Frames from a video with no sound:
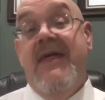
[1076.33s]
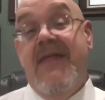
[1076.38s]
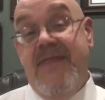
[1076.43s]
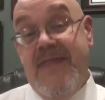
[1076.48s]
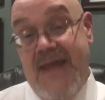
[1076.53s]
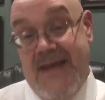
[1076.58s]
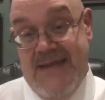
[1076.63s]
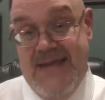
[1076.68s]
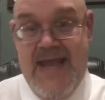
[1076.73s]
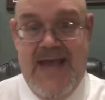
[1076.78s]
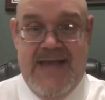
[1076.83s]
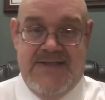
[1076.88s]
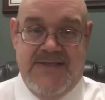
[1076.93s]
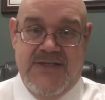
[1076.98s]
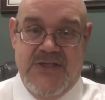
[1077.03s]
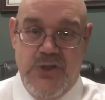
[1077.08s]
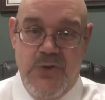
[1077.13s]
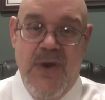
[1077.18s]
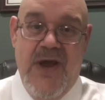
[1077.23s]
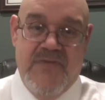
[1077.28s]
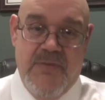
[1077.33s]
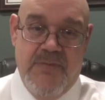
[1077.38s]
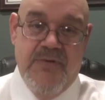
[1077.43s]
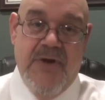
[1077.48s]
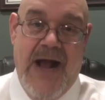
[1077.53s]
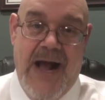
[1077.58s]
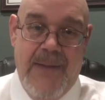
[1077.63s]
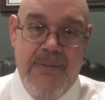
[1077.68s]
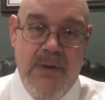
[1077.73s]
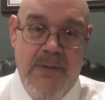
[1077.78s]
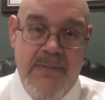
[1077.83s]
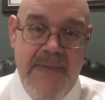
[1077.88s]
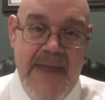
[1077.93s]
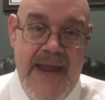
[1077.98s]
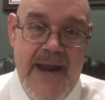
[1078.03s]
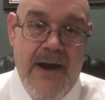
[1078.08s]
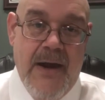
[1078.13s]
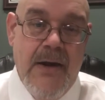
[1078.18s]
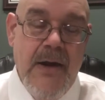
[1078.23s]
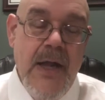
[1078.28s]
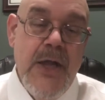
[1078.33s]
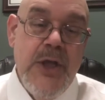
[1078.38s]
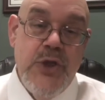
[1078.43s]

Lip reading: then yes, you have a problem there.